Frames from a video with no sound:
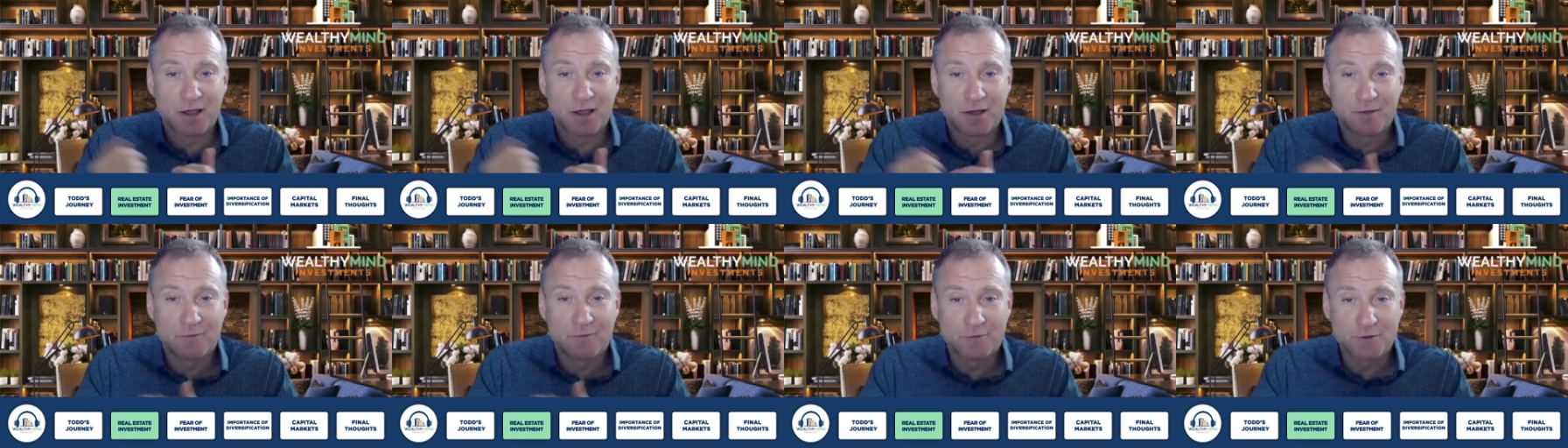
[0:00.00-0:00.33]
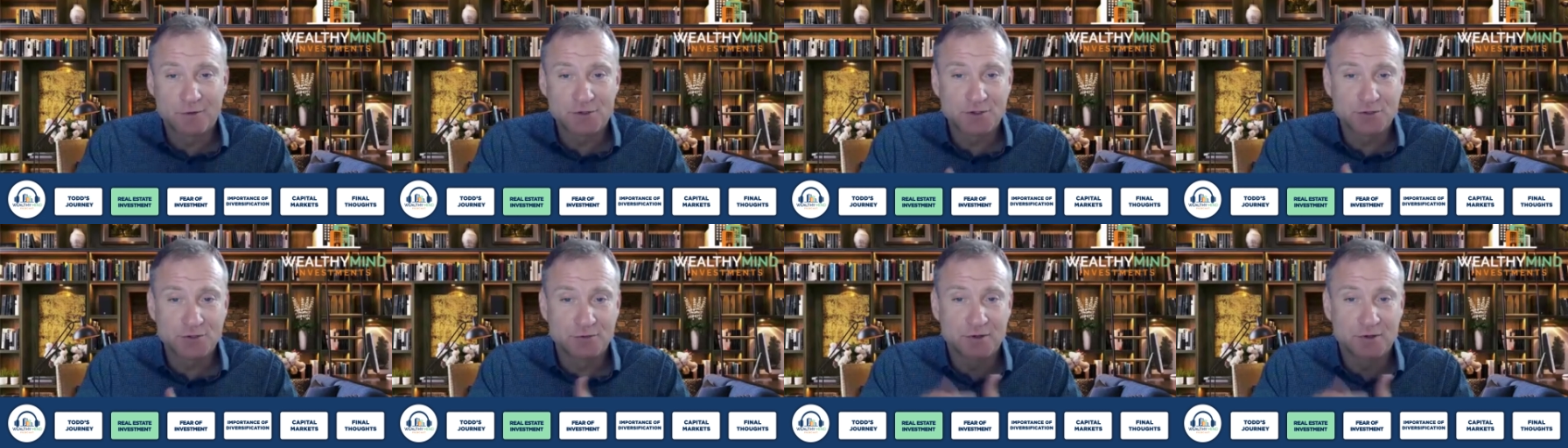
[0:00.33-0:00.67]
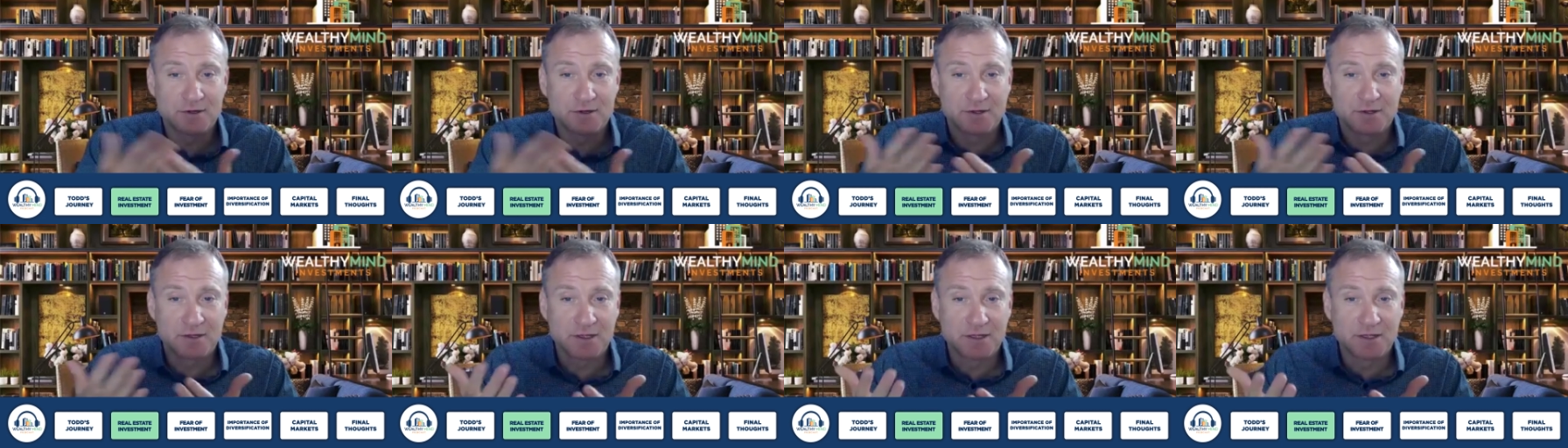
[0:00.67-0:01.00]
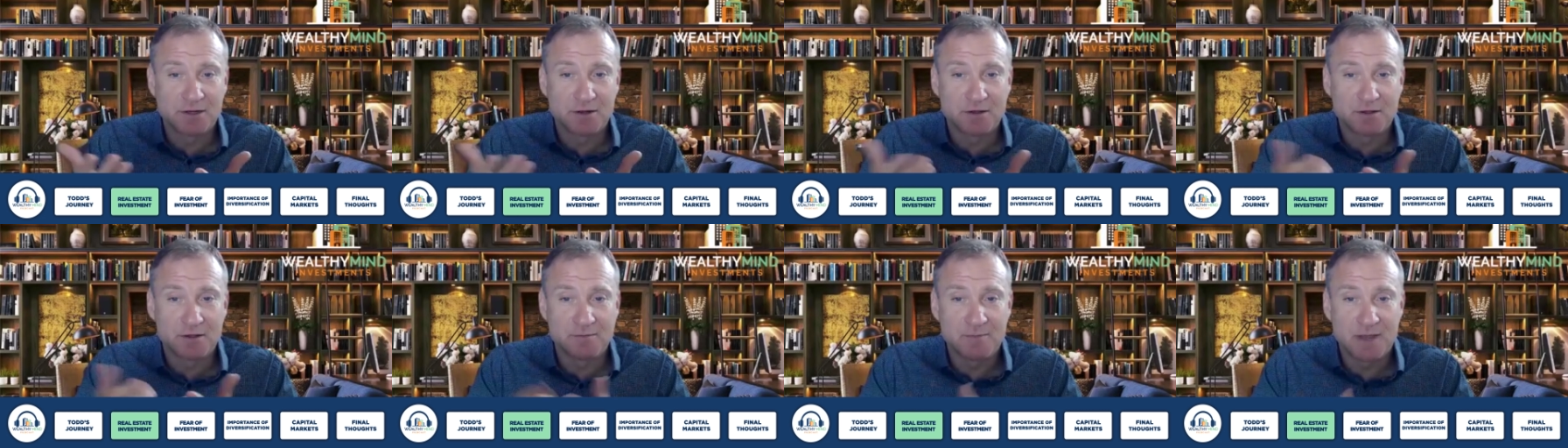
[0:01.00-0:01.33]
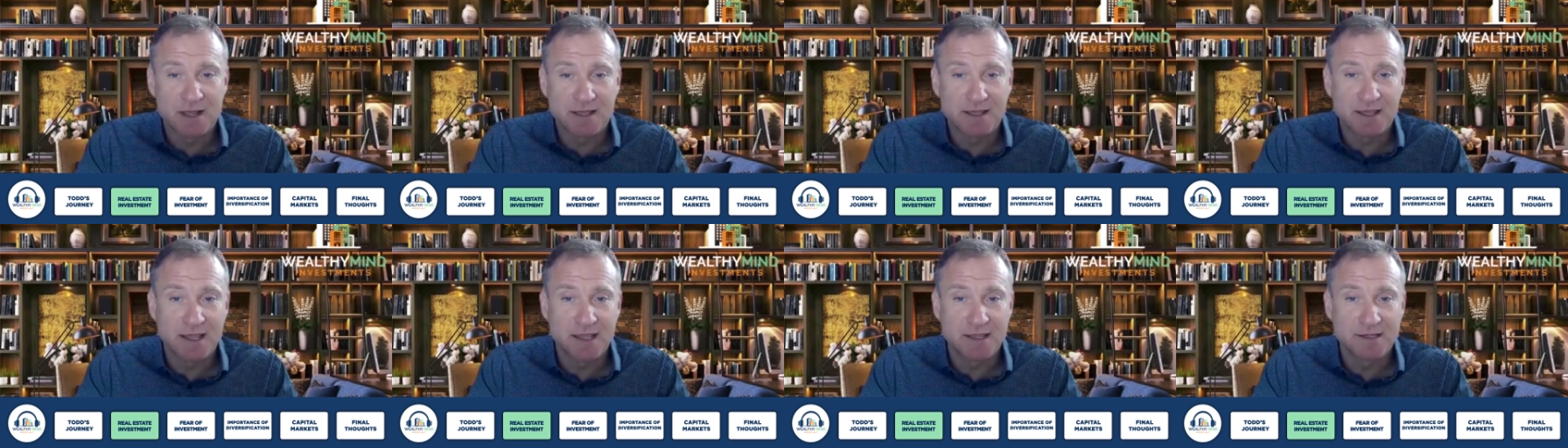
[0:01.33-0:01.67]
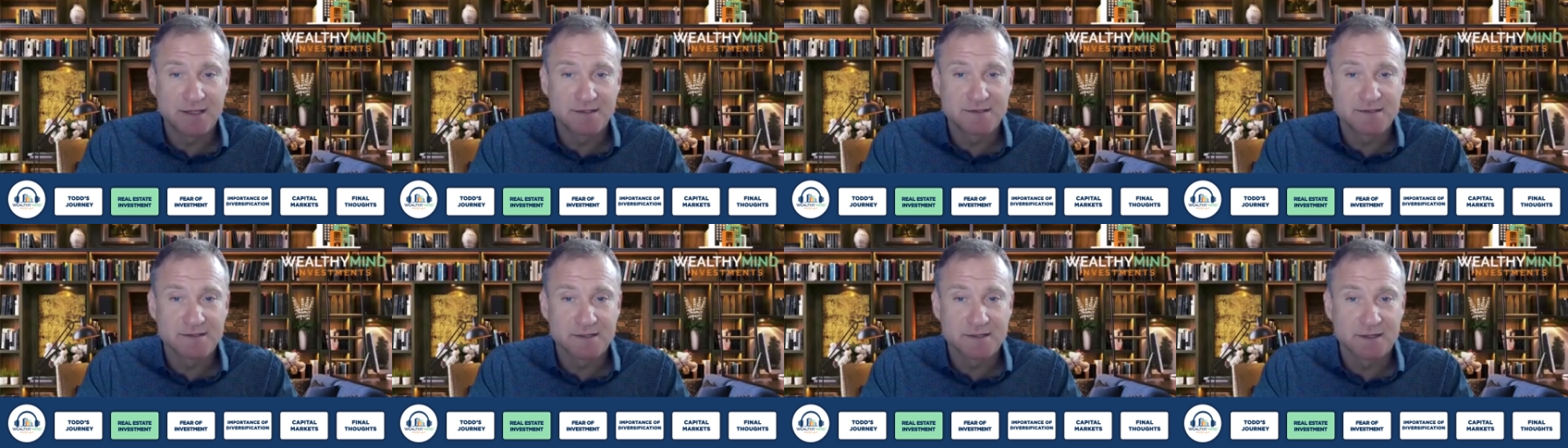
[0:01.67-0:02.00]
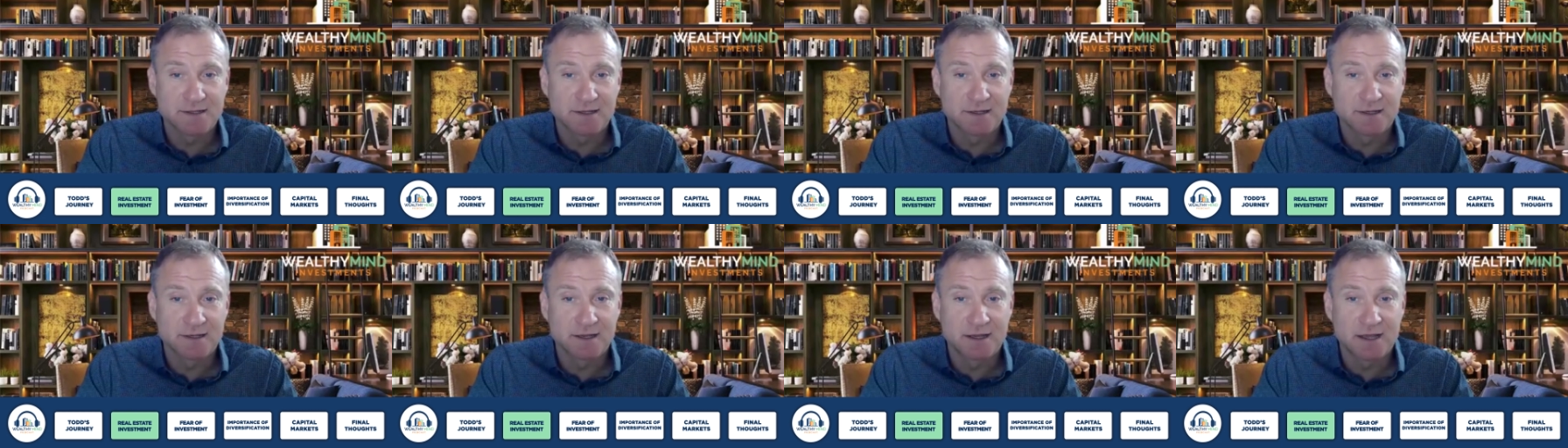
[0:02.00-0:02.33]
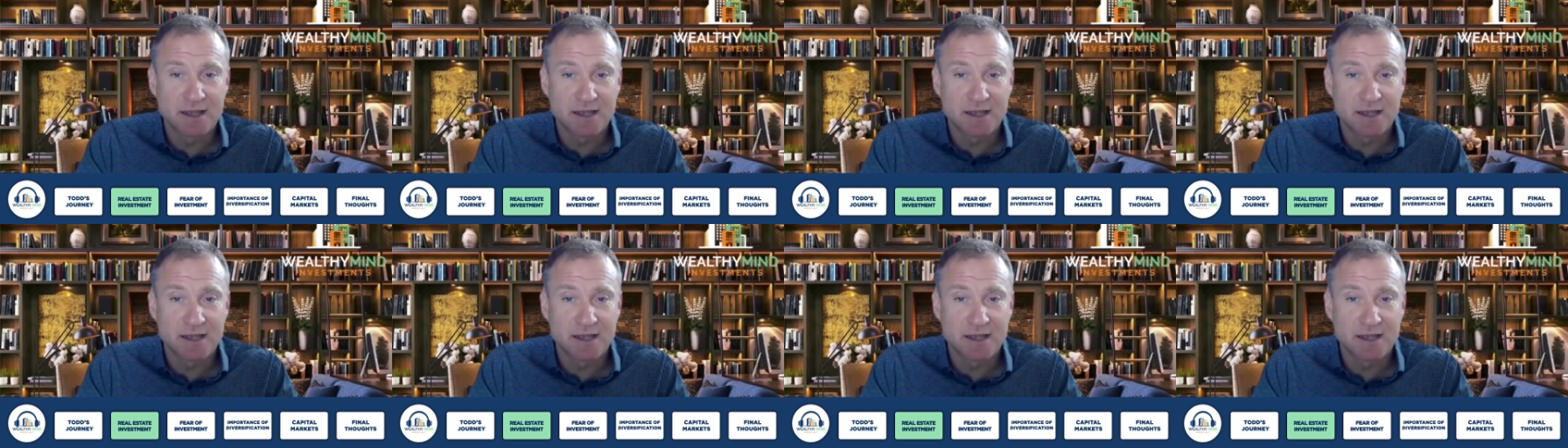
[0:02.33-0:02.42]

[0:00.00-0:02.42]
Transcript: uh, for sure. You know, in my case, uh,